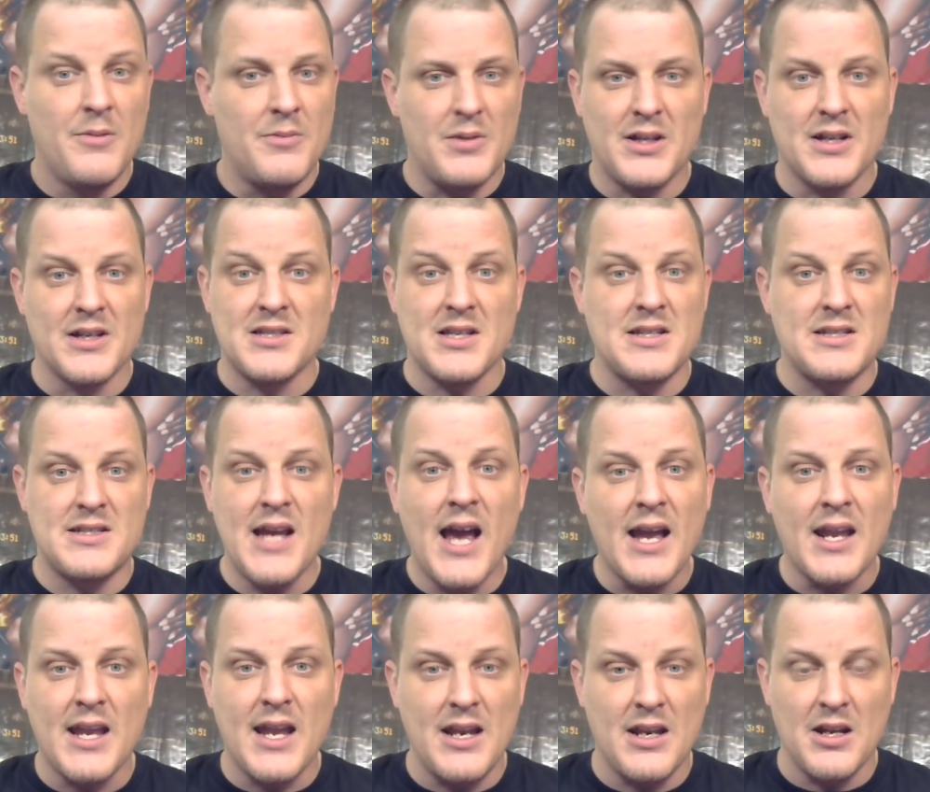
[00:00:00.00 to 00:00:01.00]
because a
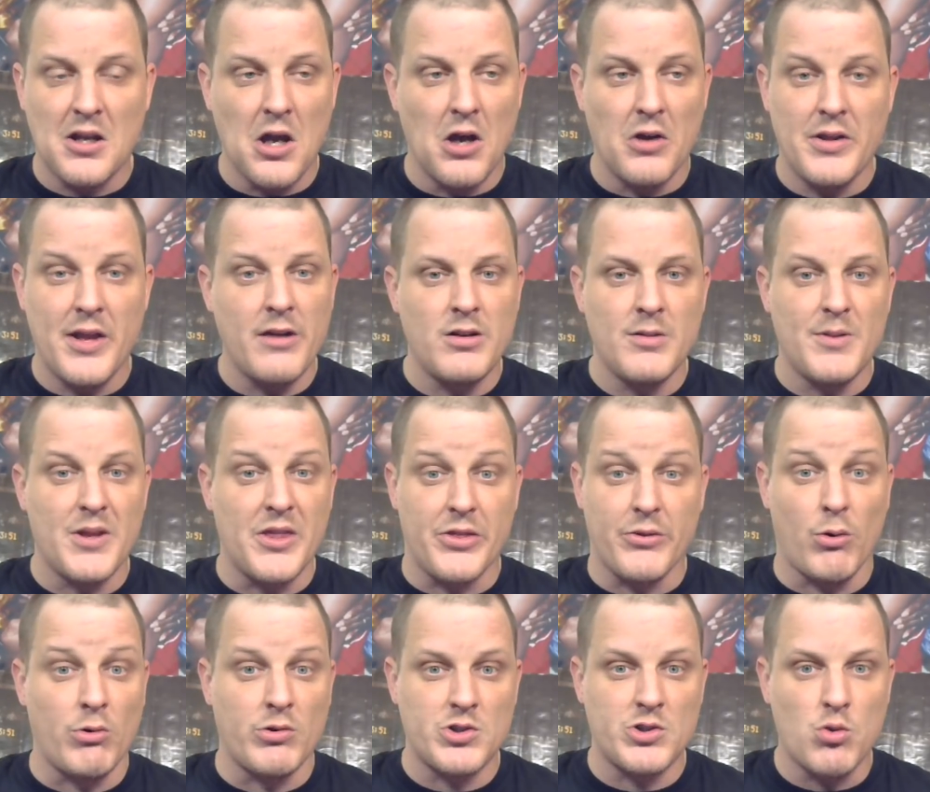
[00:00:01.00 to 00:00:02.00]
decade ago, they would have been
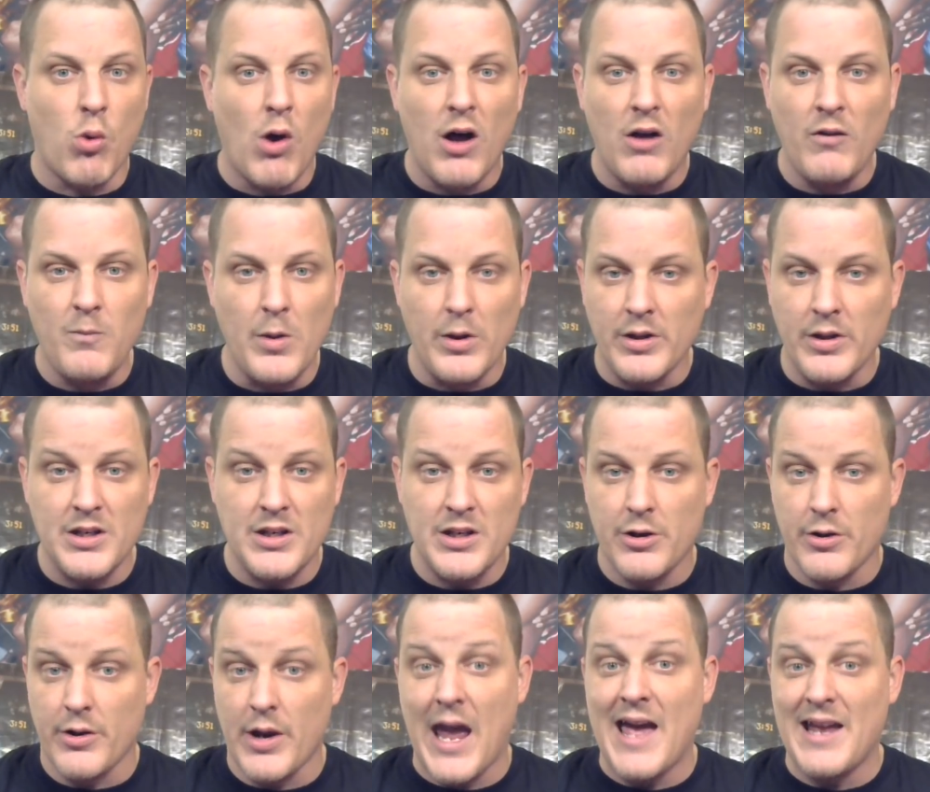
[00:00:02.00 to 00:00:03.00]
throwing $12 million a
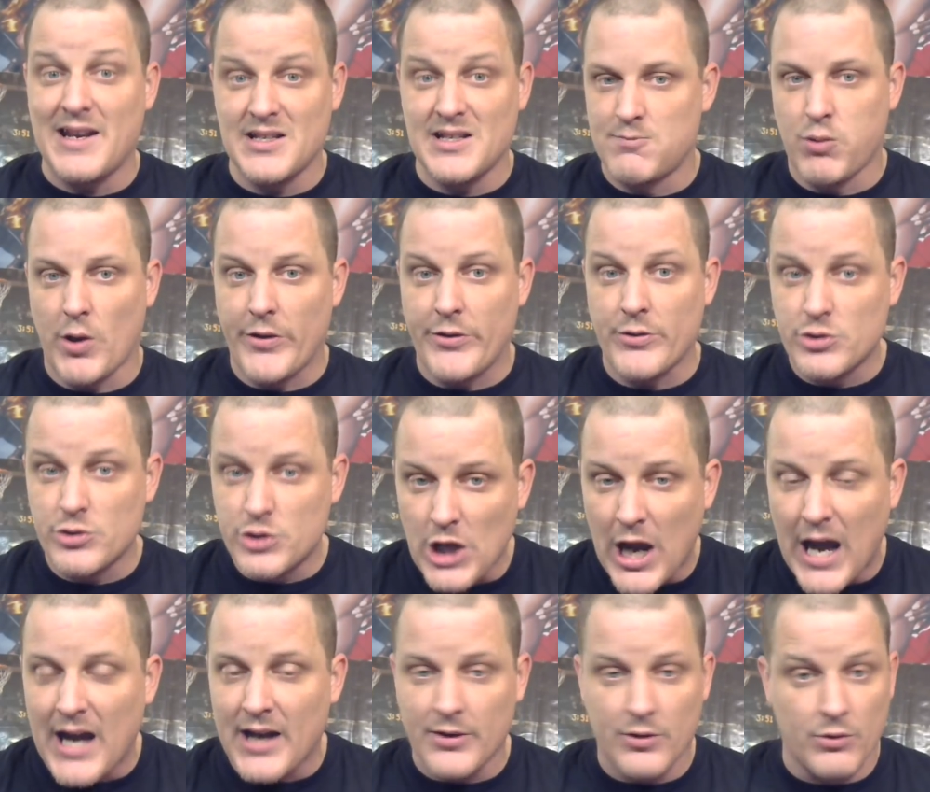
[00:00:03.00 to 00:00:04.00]
year at his brother
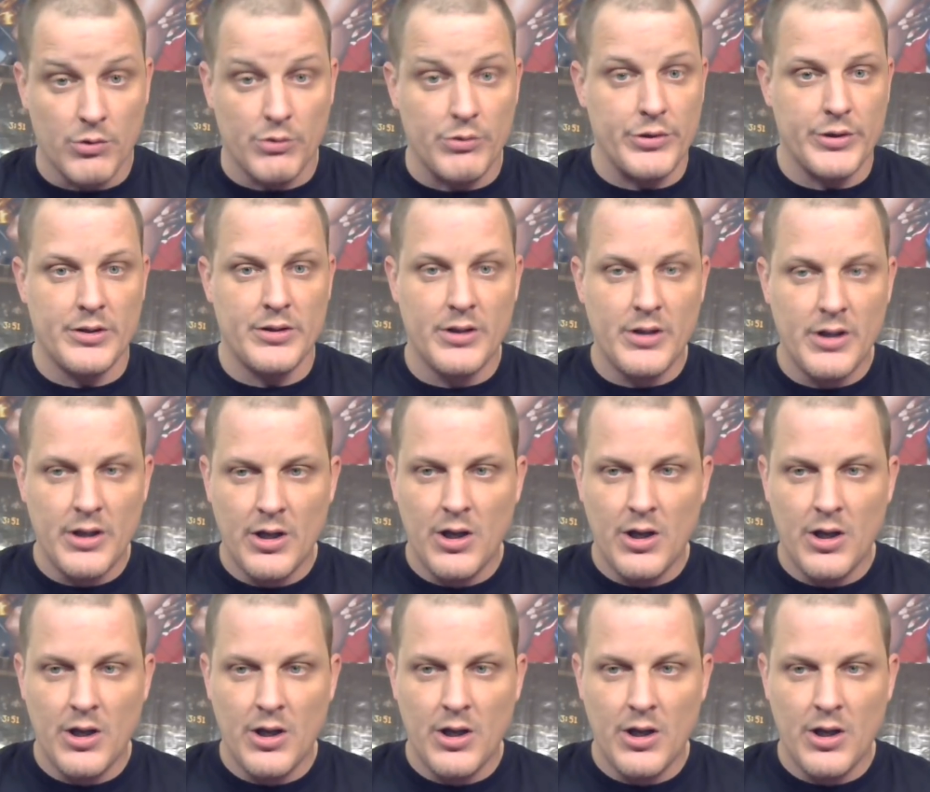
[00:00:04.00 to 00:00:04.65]
John Gruden.